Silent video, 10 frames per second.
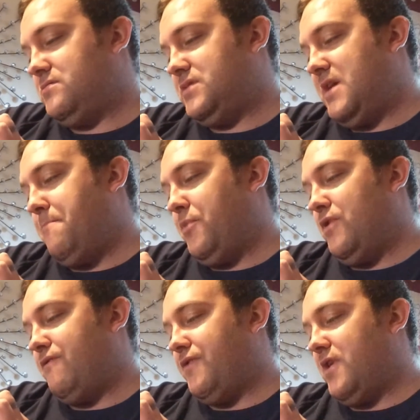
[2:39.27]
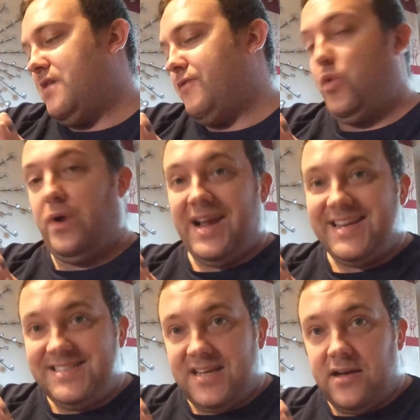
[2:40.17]
10.5 or
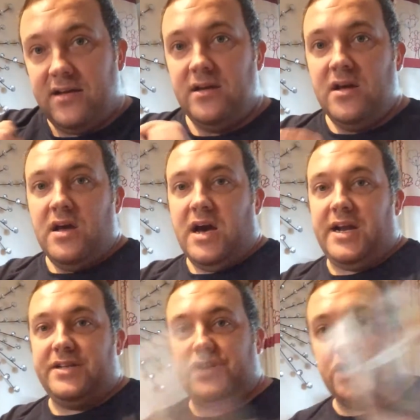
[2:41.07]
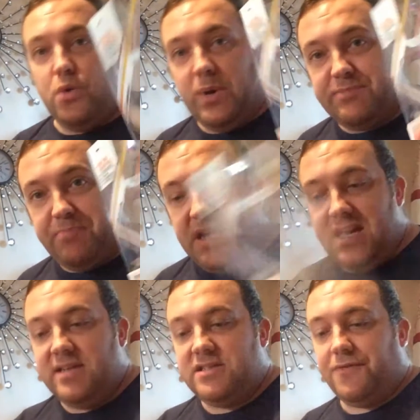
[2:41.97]
later, and it's a USB
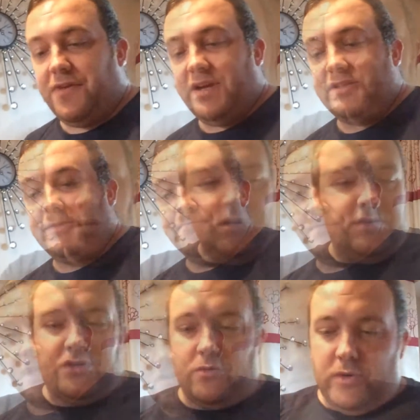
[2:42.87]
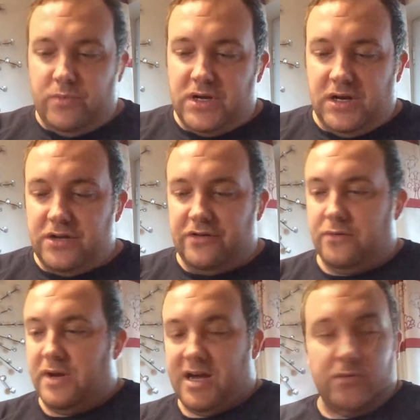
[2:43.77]
interface. So what we're going to do
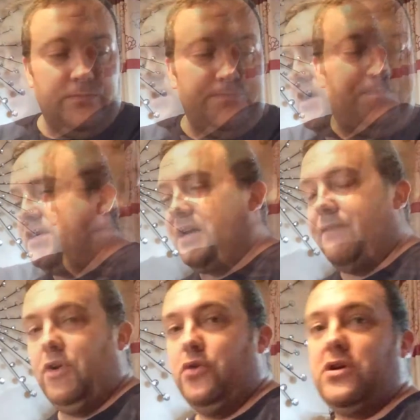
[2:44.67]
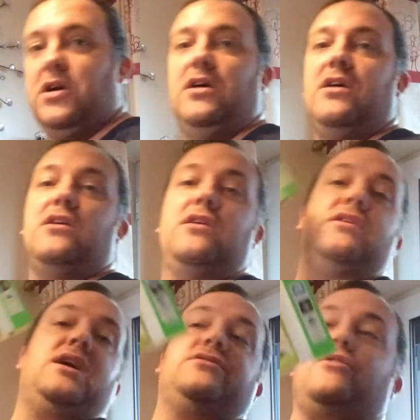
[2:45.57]
now is have a look at